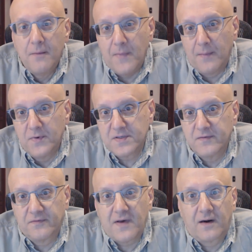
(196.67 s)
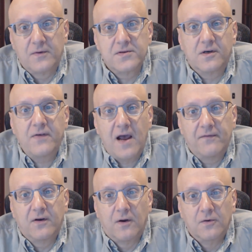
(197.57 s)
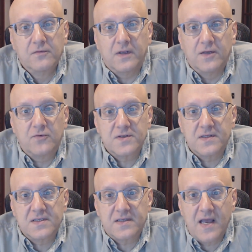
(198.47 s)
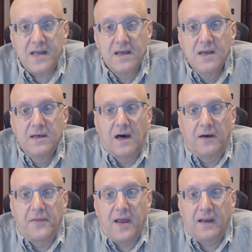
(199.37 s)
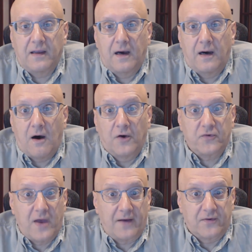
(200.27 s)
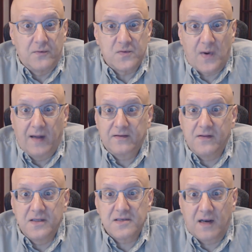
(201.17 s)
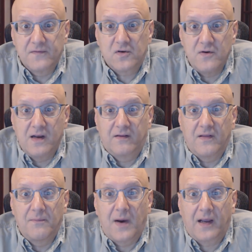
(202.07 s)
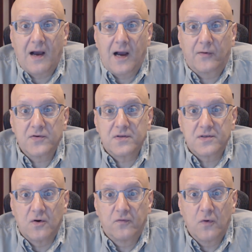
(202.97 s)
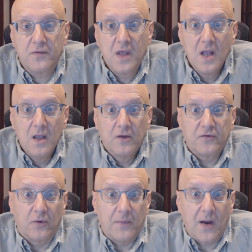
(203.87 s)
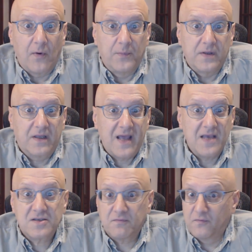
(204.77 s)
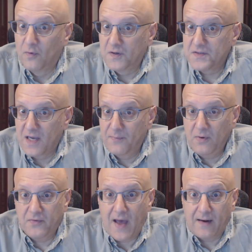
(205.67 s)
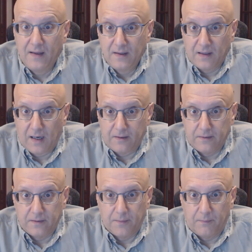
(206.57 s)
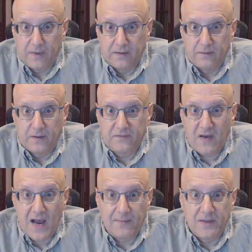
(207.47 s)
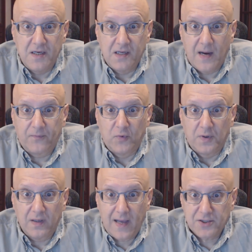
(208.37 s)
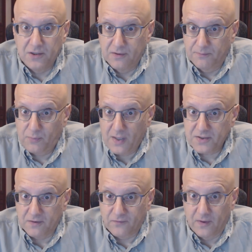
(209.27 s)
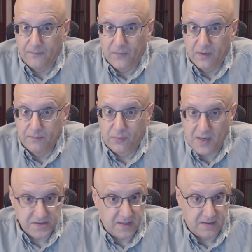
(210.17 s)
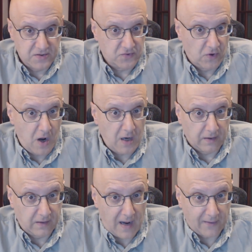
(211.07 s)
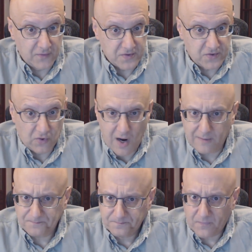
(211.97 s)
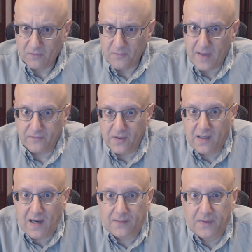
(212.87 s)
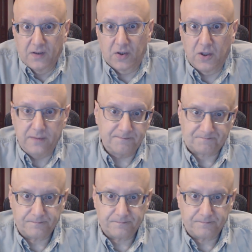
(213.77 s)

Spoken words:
Members of the Federal Reserve have their own interests at stake. They also have to respond to the incentives created to them by Congress and so forth. So it might well be the case, for example, that in the time leading up to an election, the pressure from the president is strong and Congress is strong to make the economy look good.